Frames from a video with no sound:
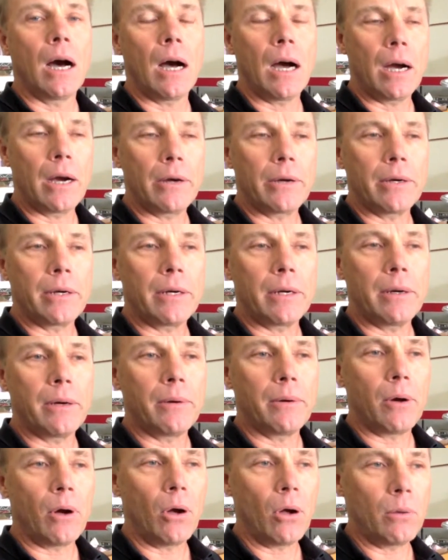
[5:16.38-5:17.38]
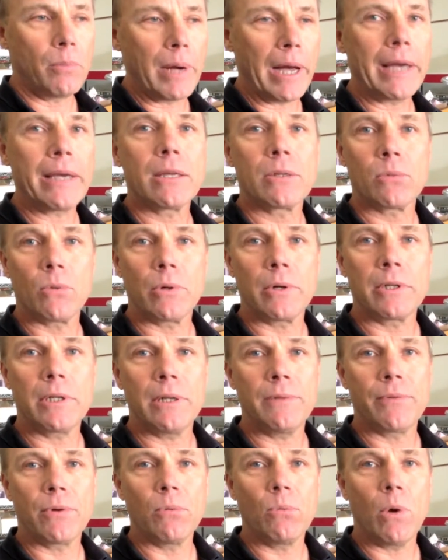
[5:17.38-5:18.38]
Our whole bike is
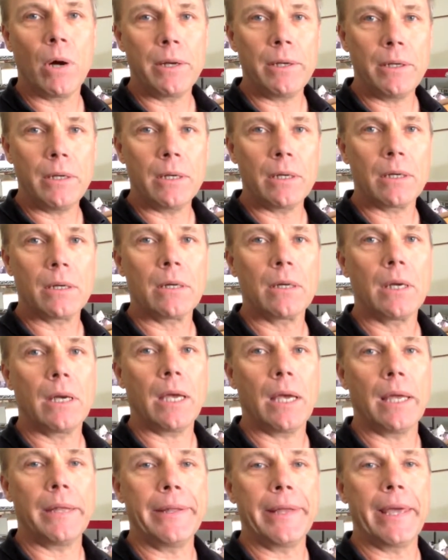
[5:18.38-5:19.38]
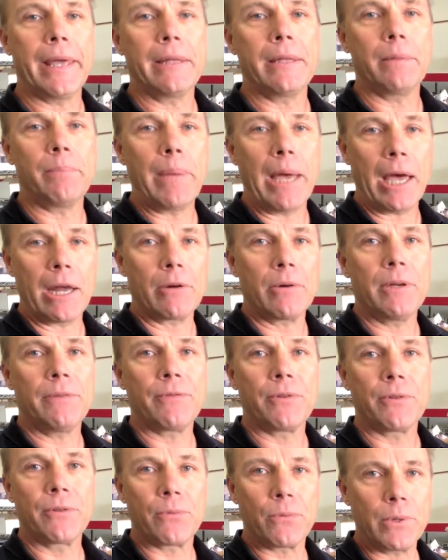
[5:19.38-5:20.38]
warranted for 1 year, and then the battery
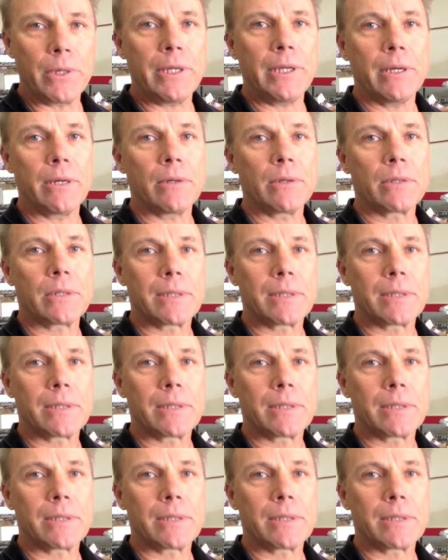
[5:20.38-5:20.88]
for 3 years.